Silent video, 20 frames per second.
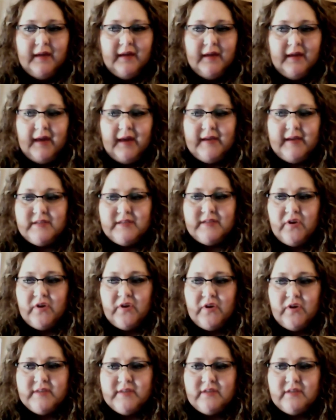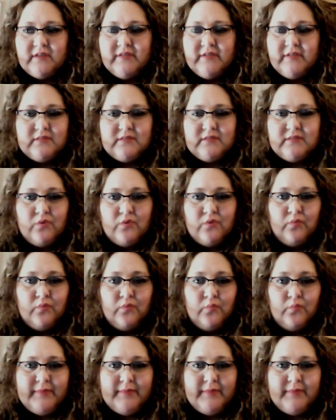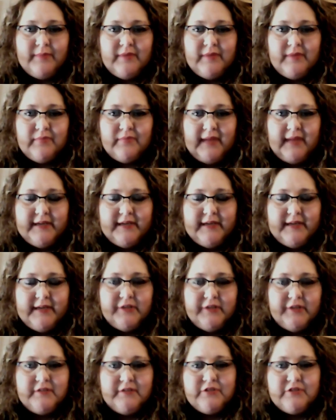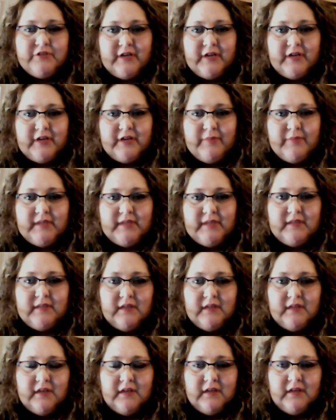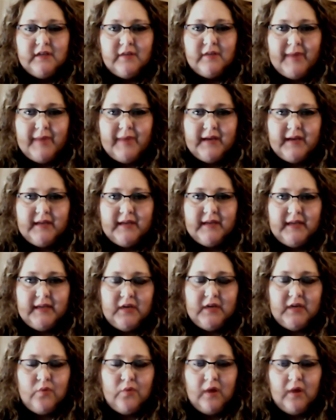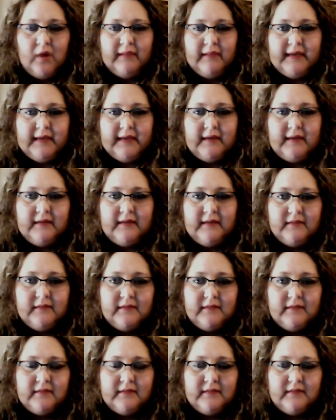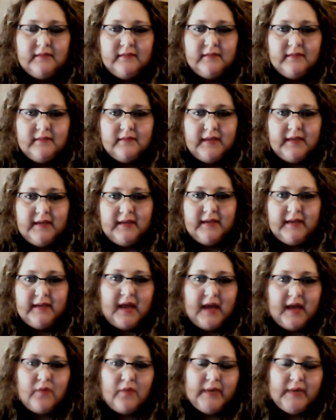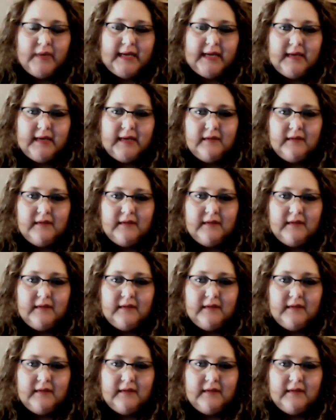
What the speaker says: And as far as all these white people out here screaming about inequality and inequity,